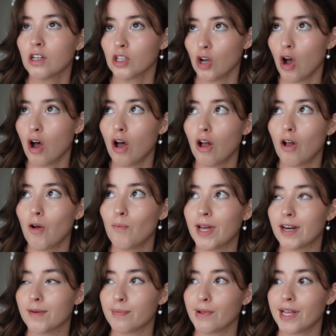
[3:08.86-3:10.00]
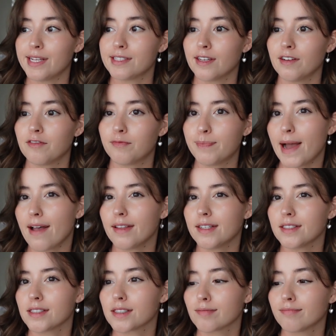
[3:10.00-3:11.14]
calm and a place of
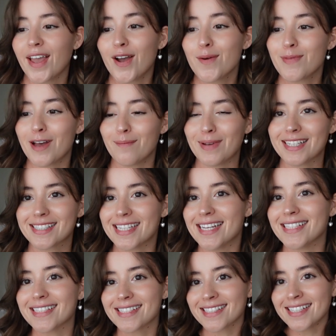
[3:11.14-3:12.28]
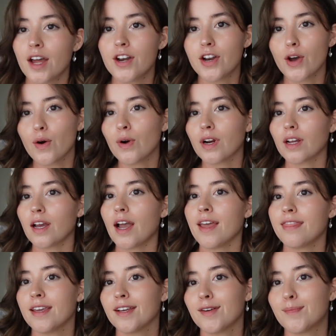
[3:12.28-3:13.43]
balance. I hope that makes sense. A note I
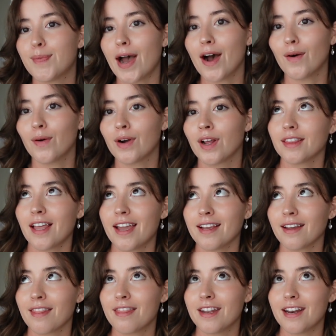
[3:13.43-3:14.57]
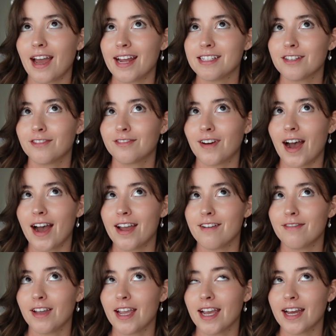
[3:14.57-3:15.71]
think about like the 9-to-5
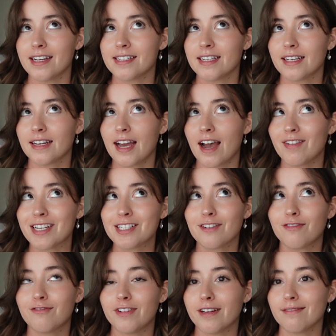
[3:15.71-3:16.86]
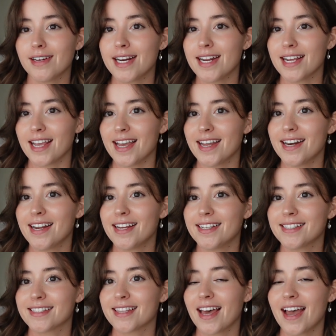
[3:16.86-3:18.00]
and having to fit reading in
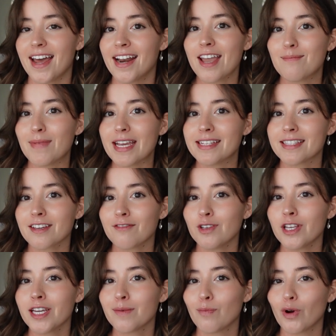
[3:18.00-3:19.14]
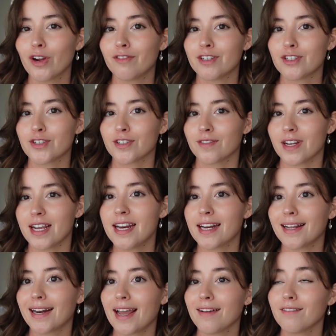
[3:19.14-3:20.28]
is that it makes it feel like more of a treat,
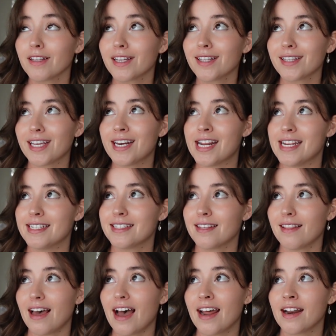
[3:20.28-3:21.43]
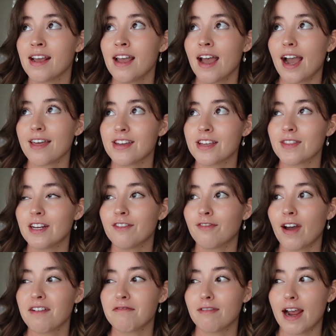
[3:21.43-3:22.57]
and I really lean into that. I think that if
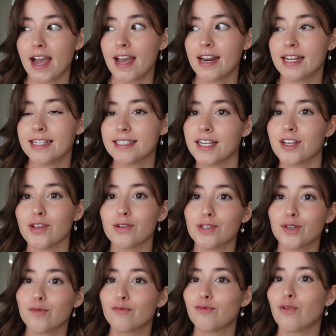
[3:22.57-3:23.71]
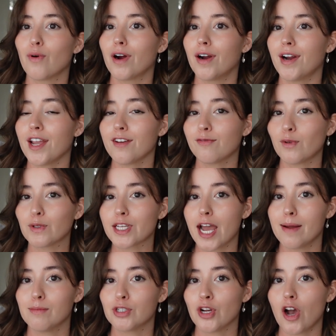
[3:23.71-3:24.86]
I read and did YouTube for a
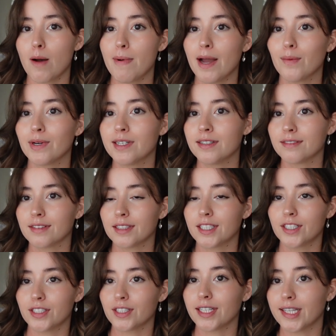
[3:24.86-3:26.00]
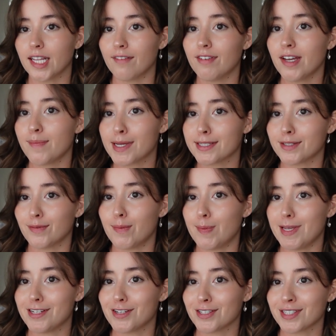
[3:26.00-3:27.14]
full-time job, I would literally love it because it would
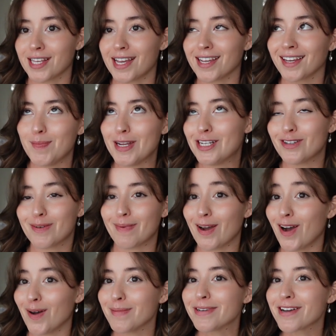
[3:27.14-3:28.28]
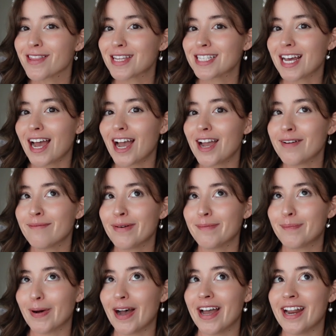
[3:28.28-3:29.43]
be just like me doing my hobby all the time.
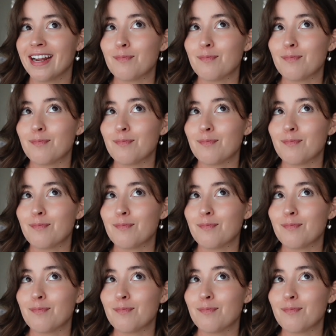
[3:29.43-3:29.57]
But